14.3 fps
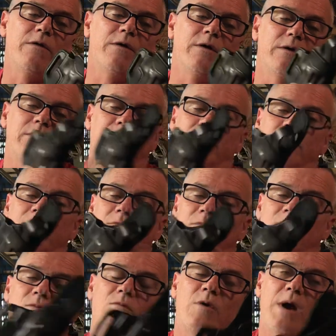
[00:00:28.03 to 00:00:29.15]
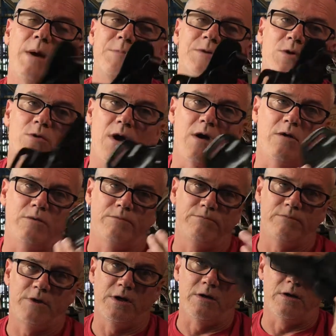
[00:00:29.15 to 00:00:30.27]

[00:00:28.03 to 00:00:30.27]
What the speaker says: that wraps around the